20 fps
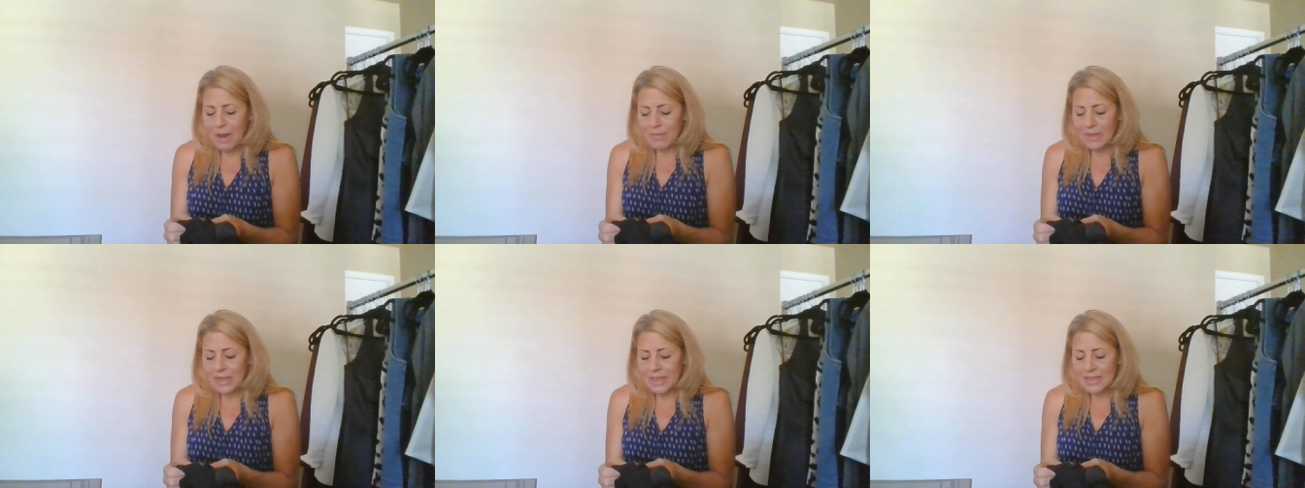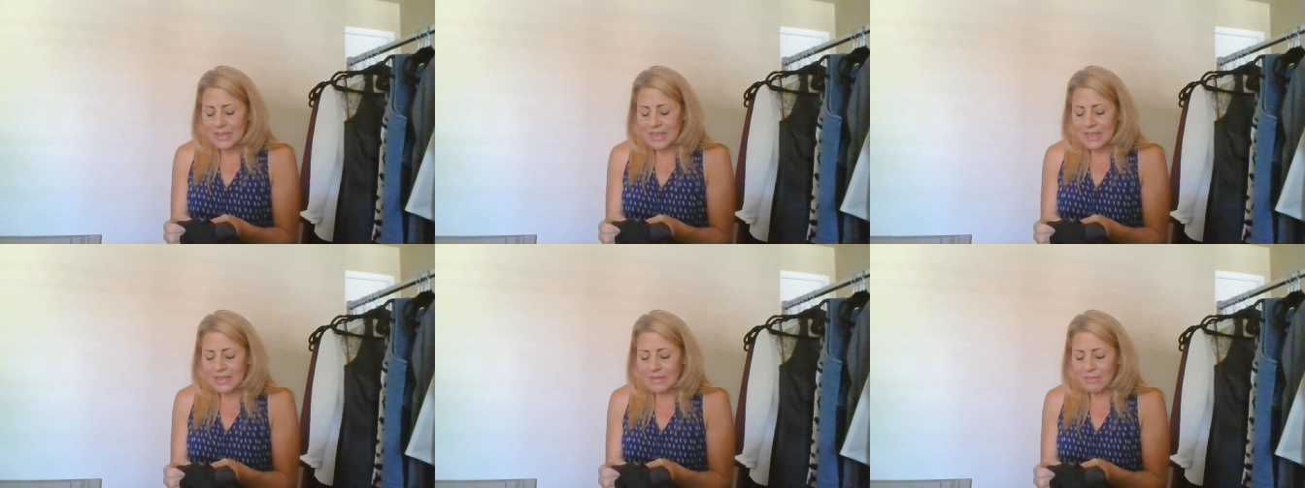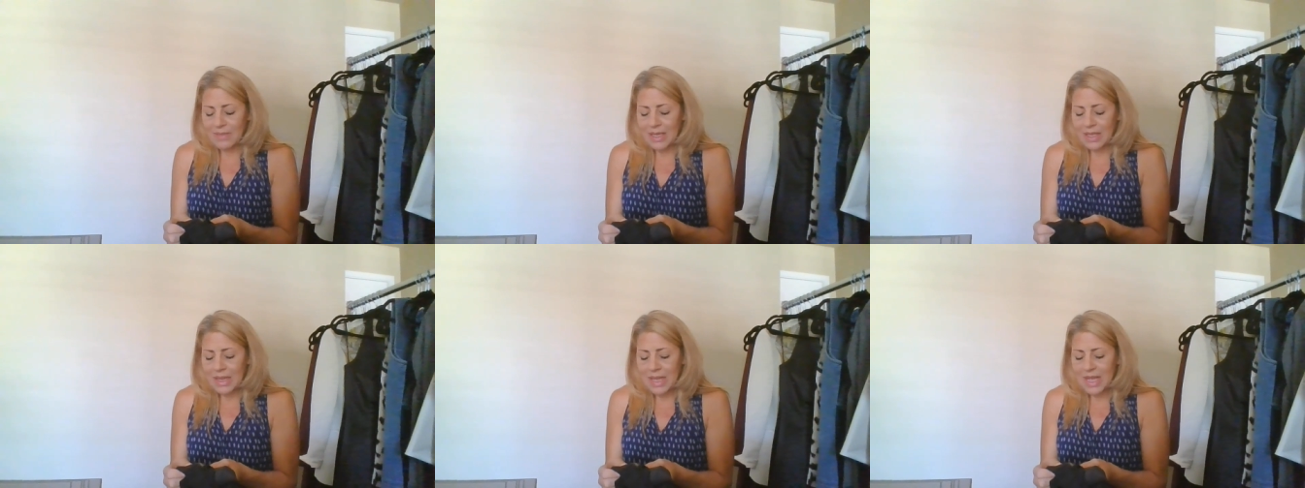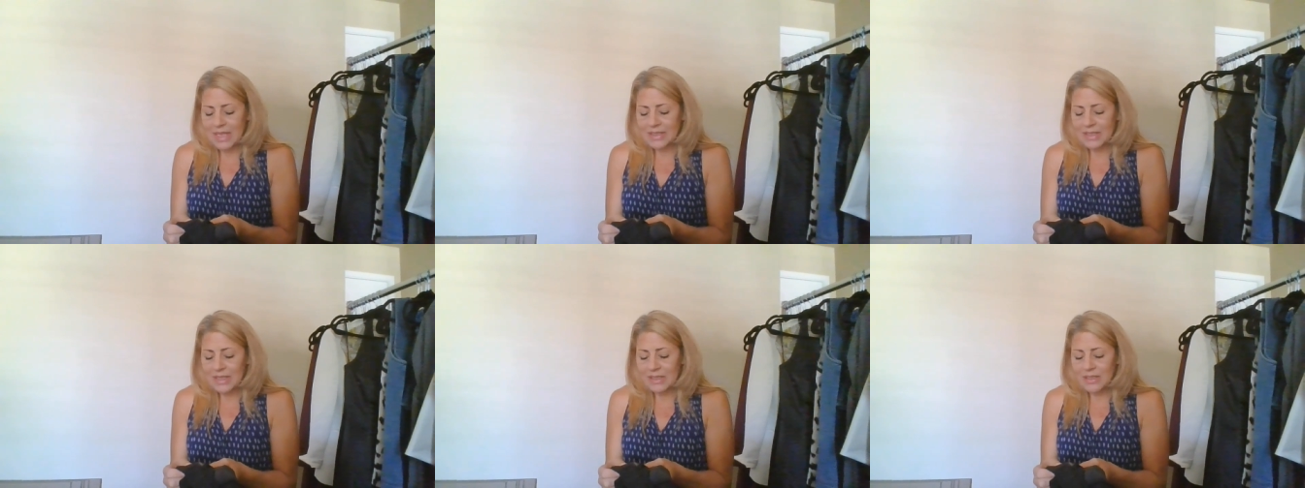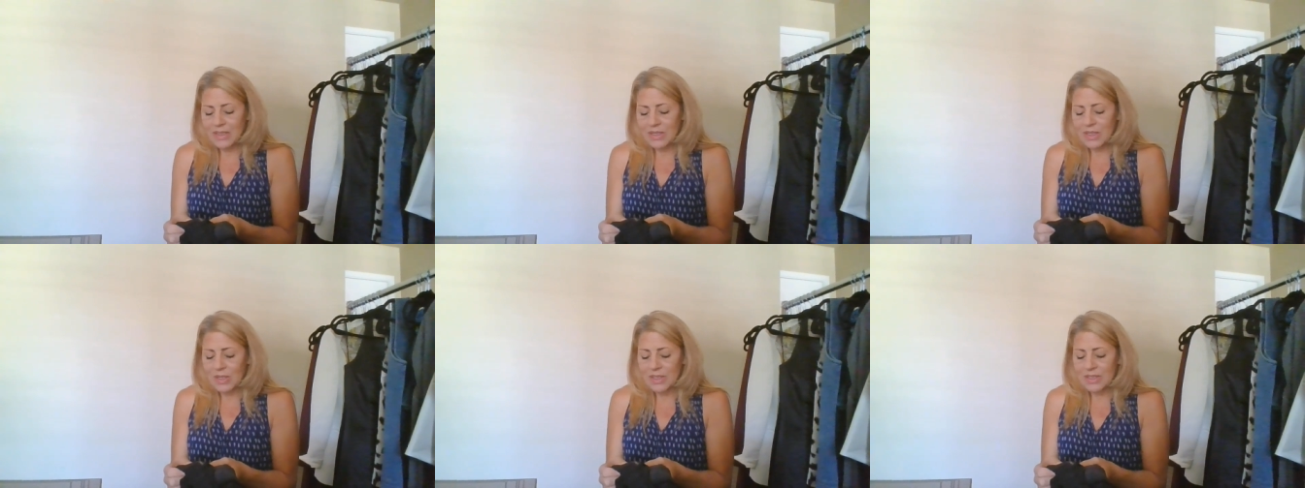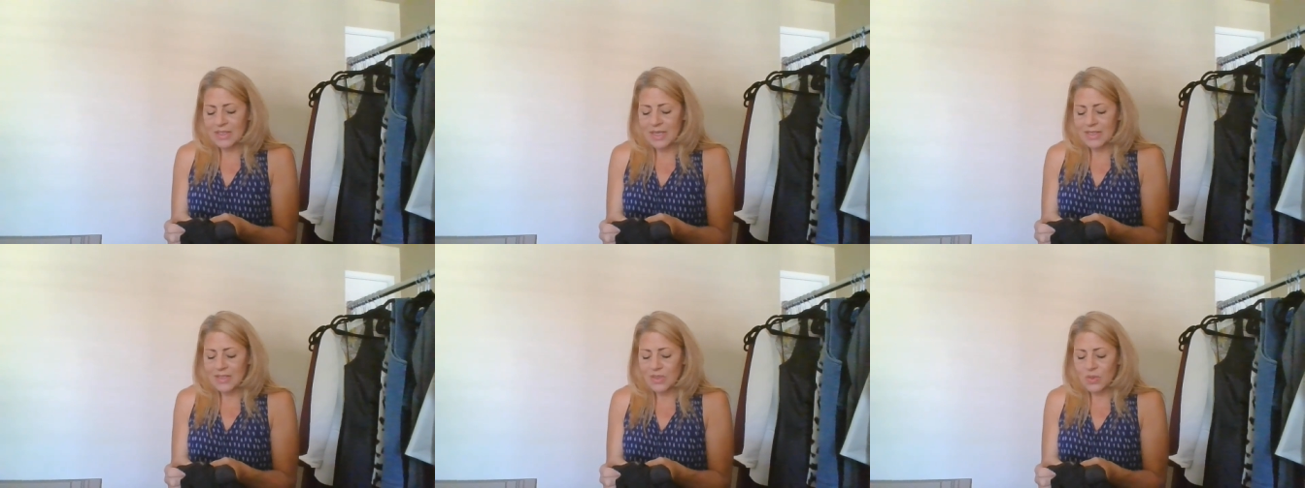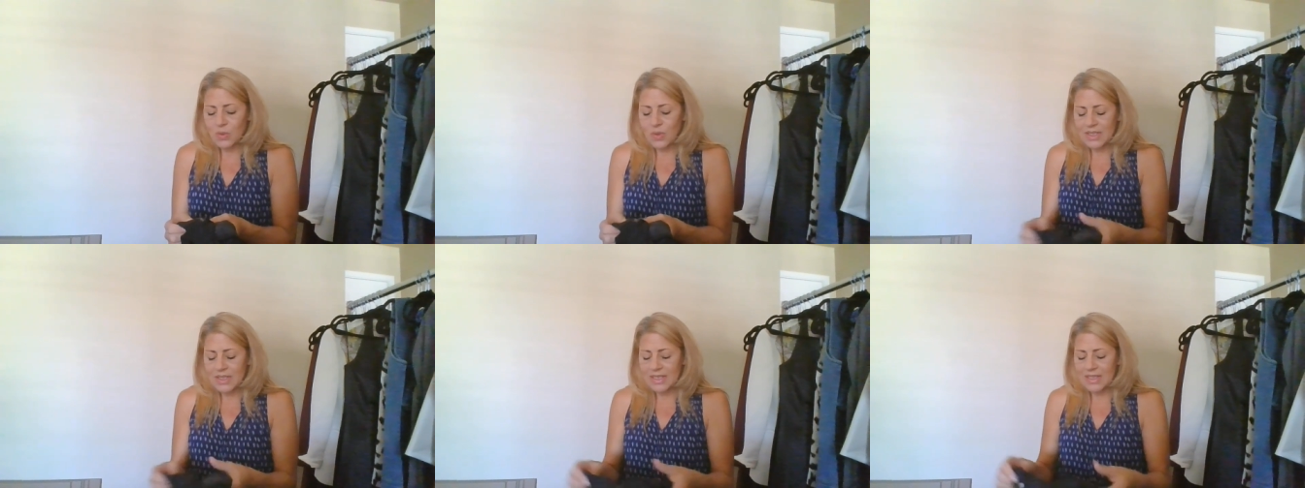to probably list these in my closet. They're a size
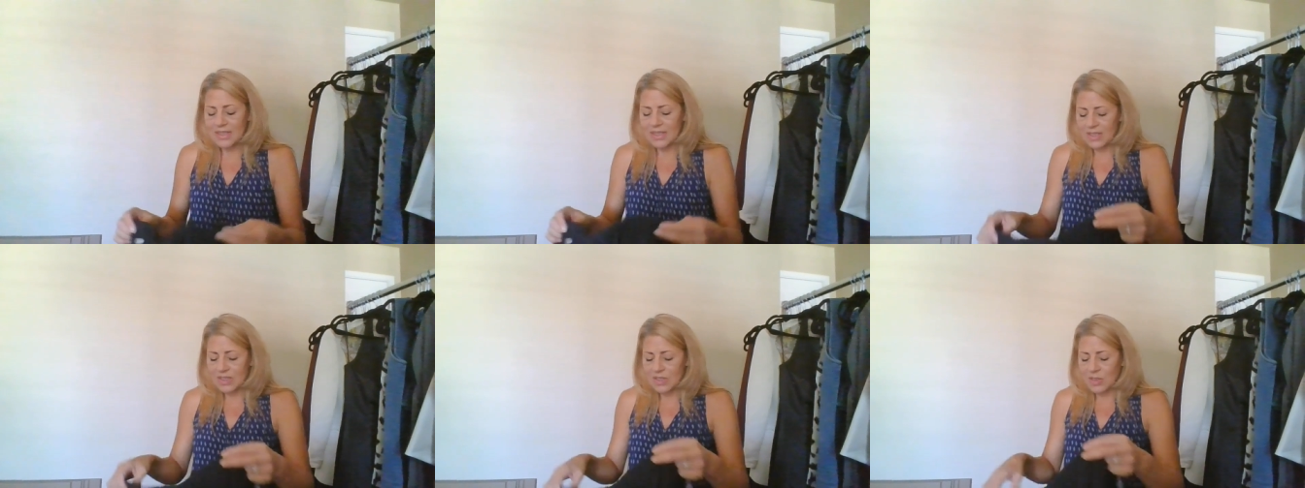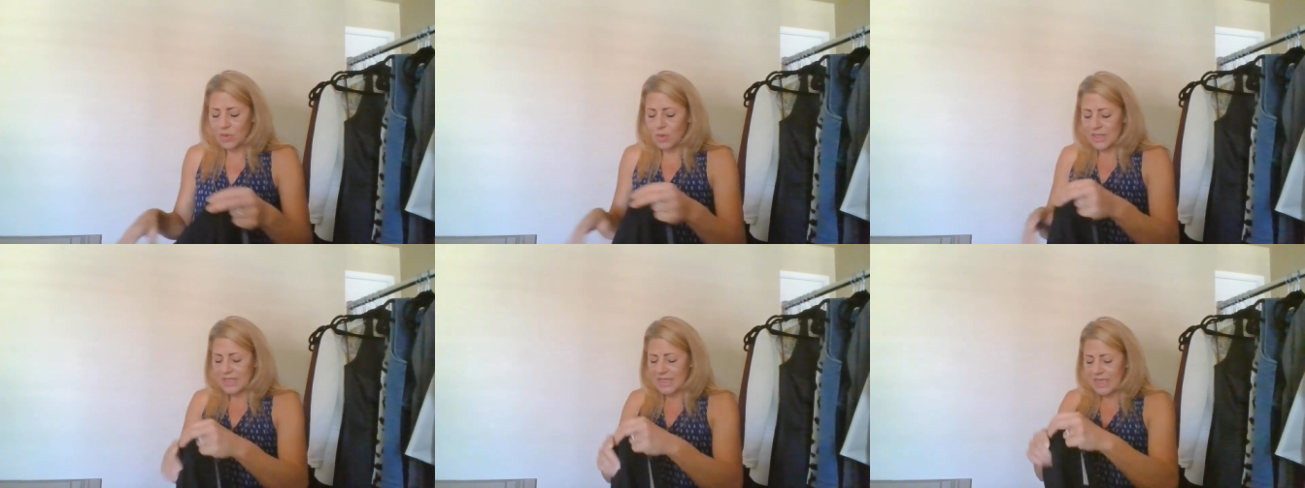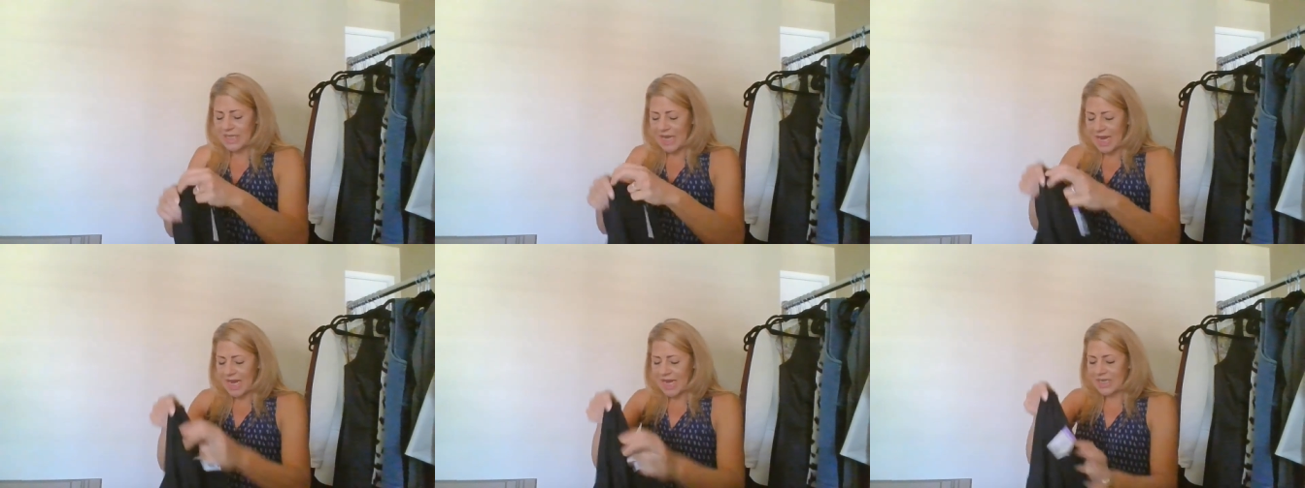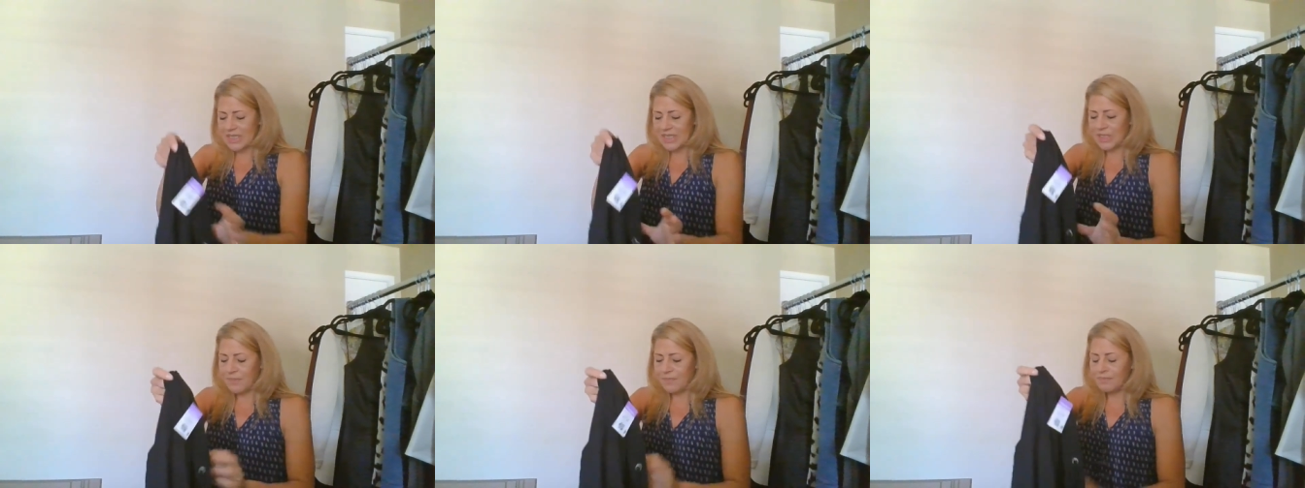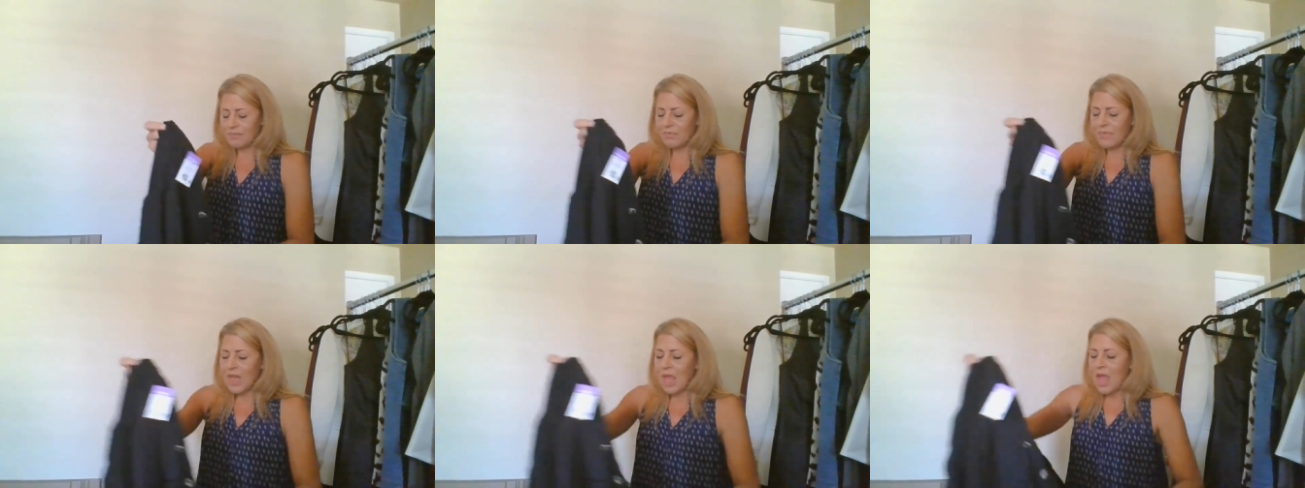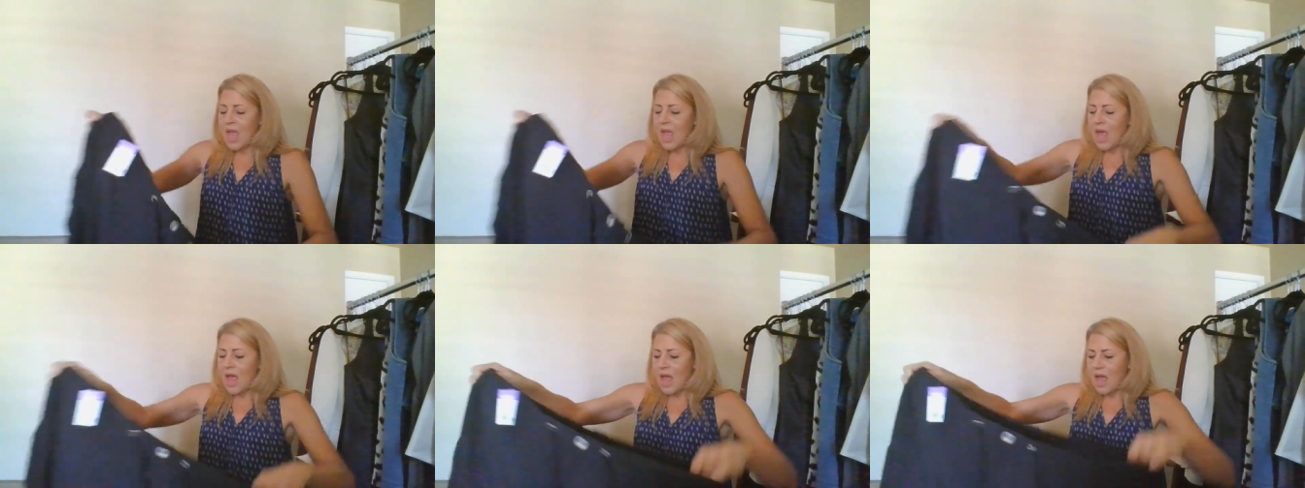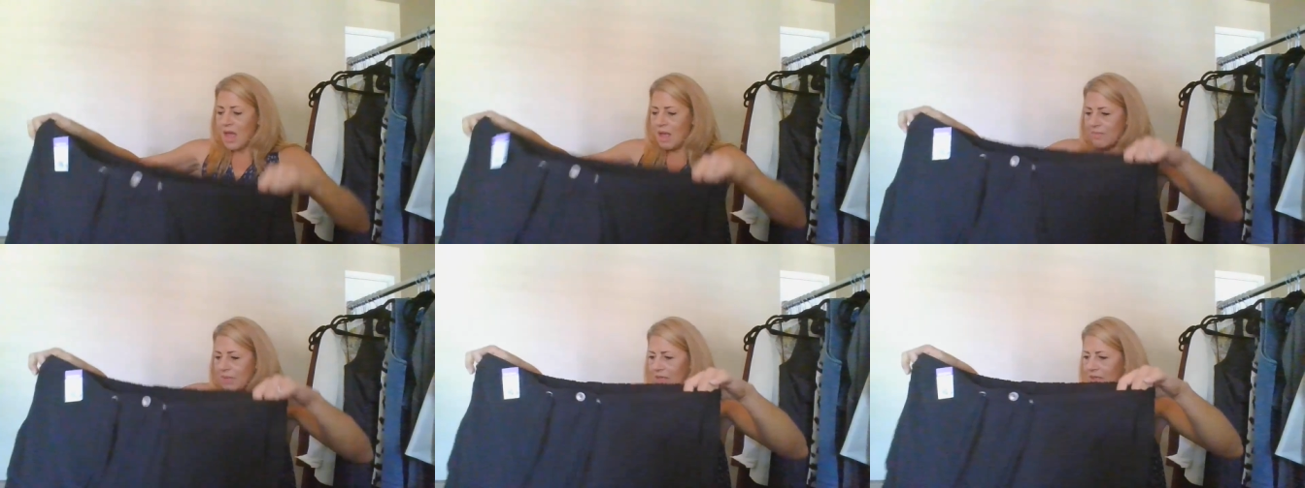twenty-six, twenty-eight.
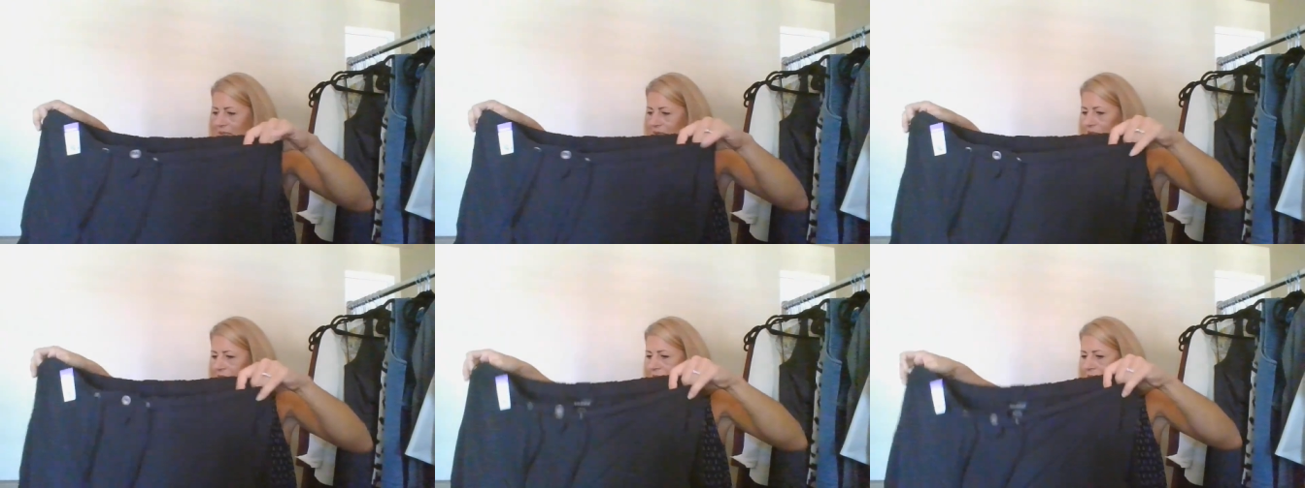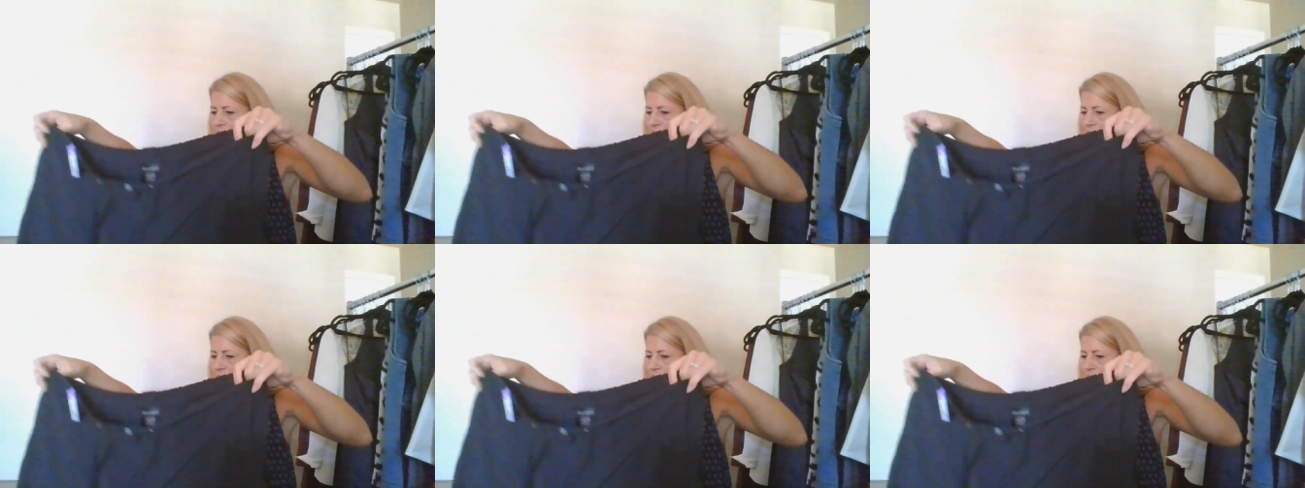Um, you